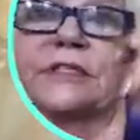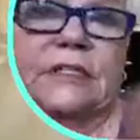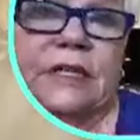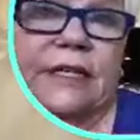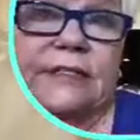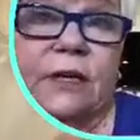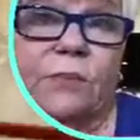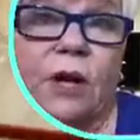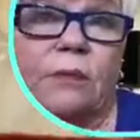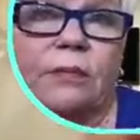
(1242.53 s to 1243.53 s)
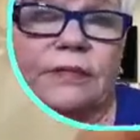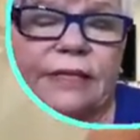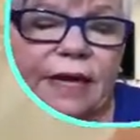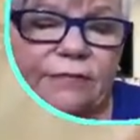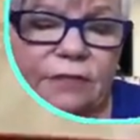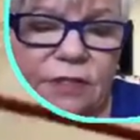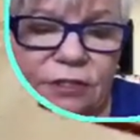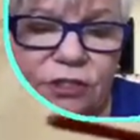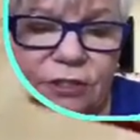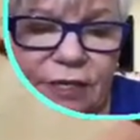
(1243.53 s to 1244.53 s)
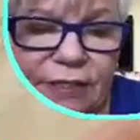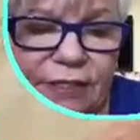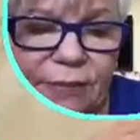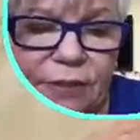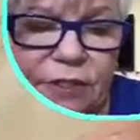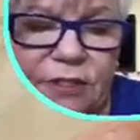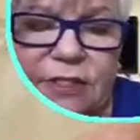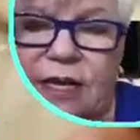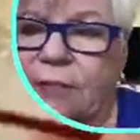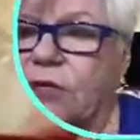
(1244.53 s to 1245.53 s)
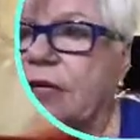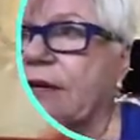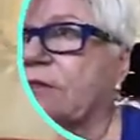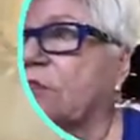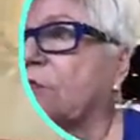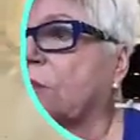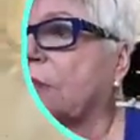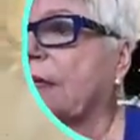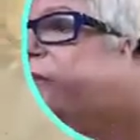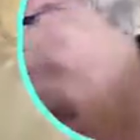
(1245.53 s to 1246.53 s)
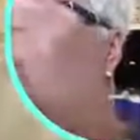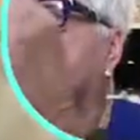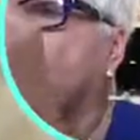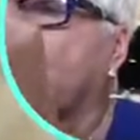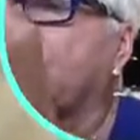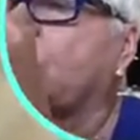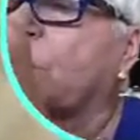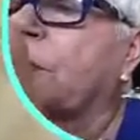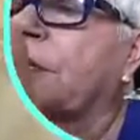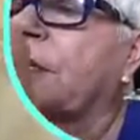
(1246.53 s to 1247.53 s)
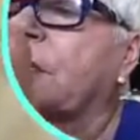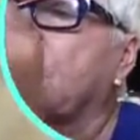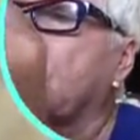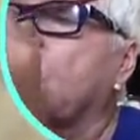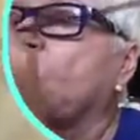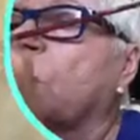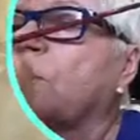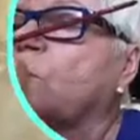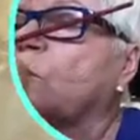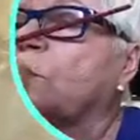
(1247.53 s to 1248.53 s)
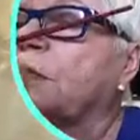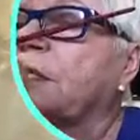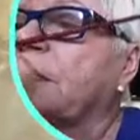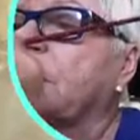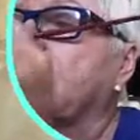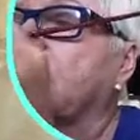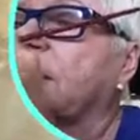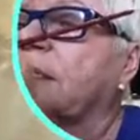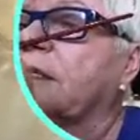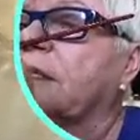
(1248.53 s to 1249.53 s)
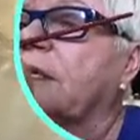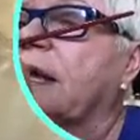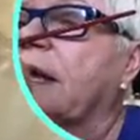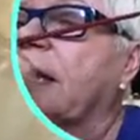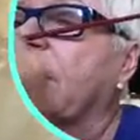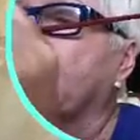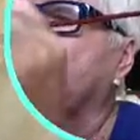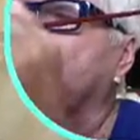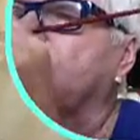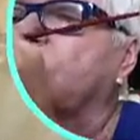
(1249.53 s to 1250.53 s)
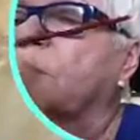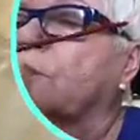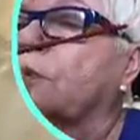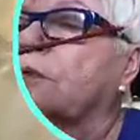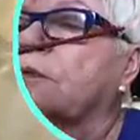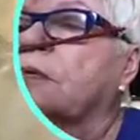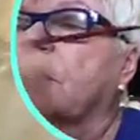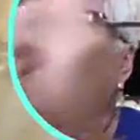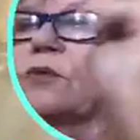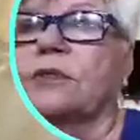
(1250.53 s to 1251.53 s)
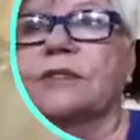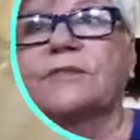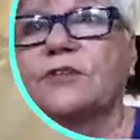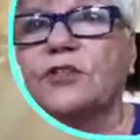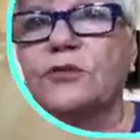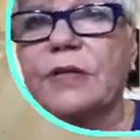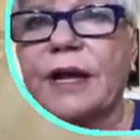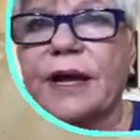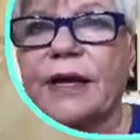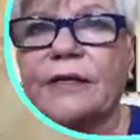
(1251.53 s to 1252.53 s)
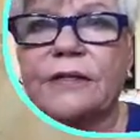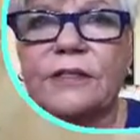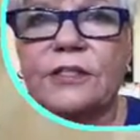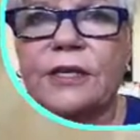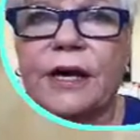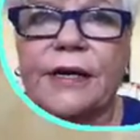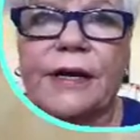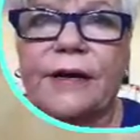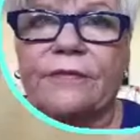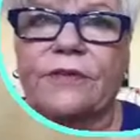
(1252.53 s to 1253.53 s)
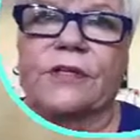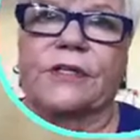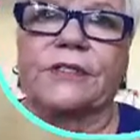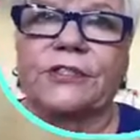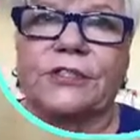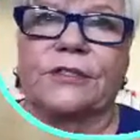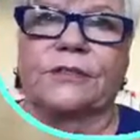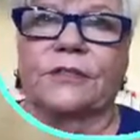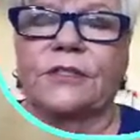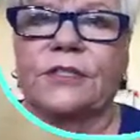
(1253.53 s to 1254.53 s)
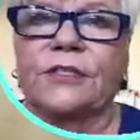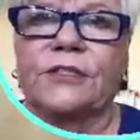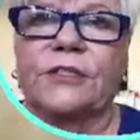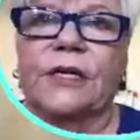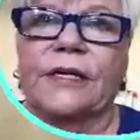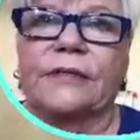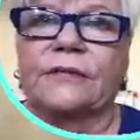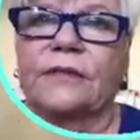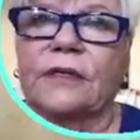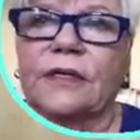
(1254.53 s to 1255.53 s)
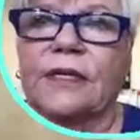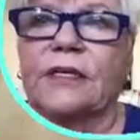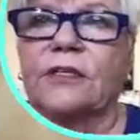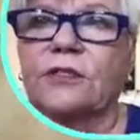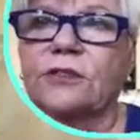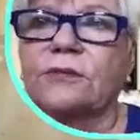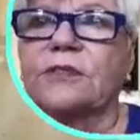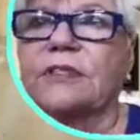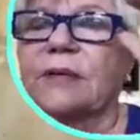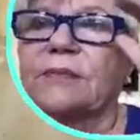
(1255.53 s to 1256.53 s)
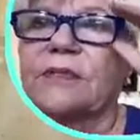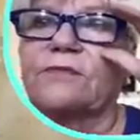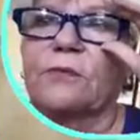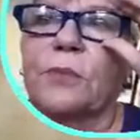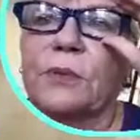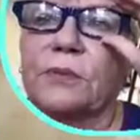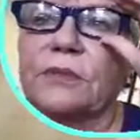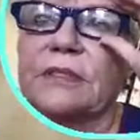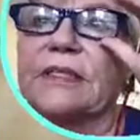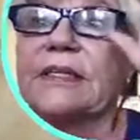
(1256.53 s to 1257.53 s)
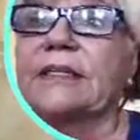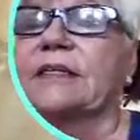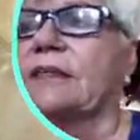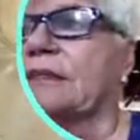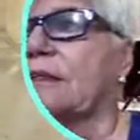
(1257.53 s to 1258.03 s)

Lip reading: class. I'll probably have a luncheon that day because I'm going to have 2 classes in January. One will be in the afternoon, and well, if you do that, then you got to have a luncheon. You know, you got to include something for people to eat.